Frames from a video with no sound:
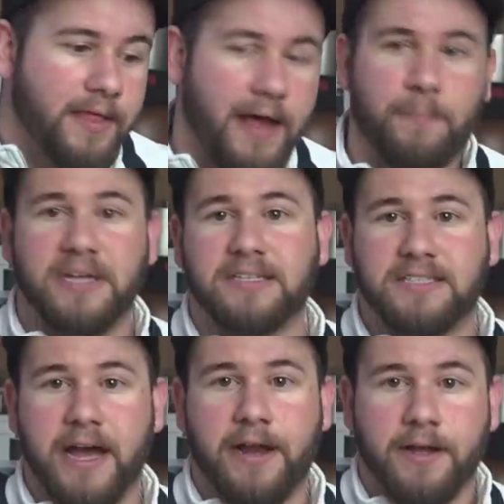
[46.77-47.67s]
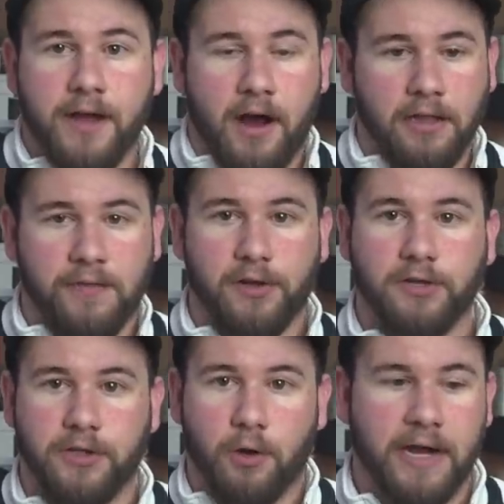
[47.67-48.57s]
That being said, I'll leave a
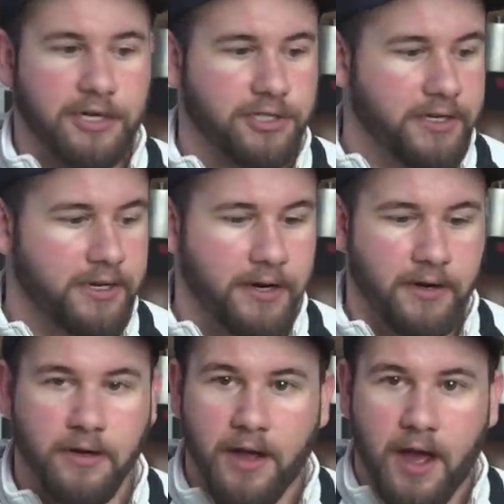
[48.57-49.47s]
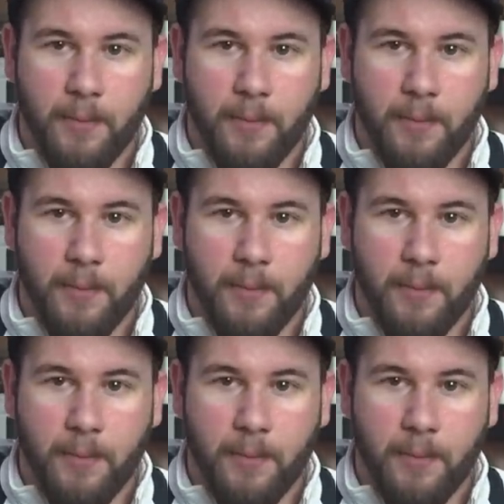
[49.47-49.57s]
little note actually in here.